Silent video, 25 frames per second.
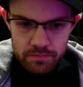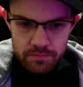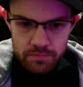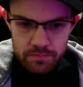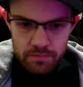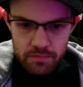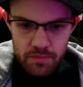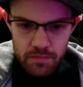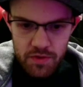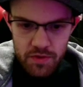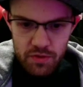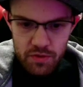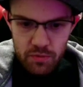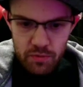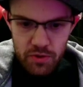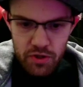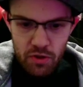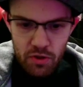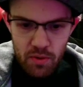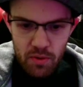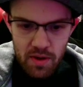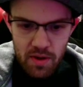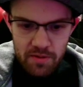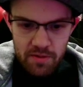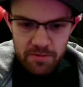So we'll
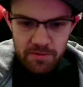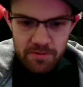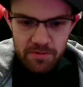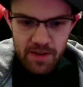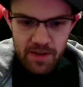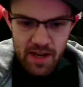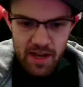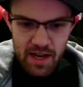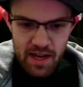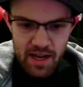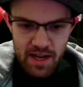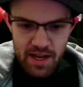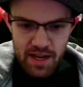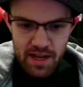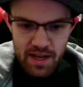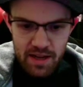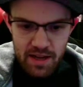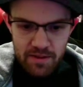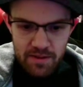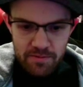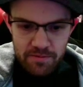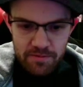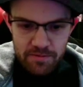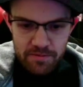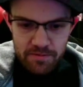know on
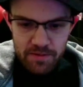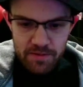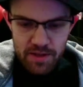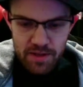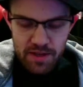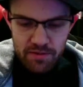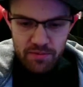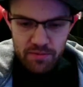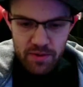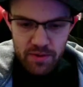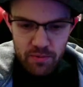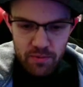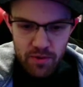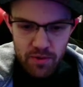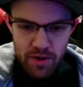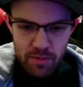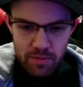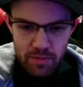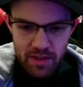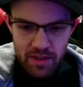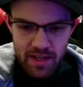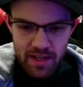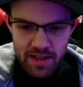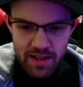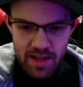5 if we want to
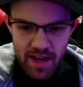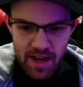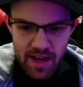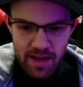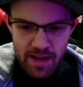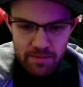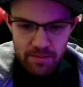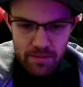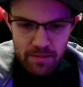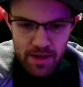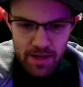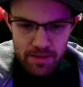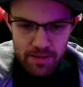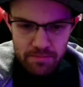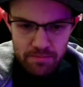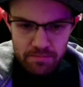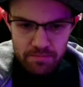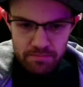play the Ant-Man.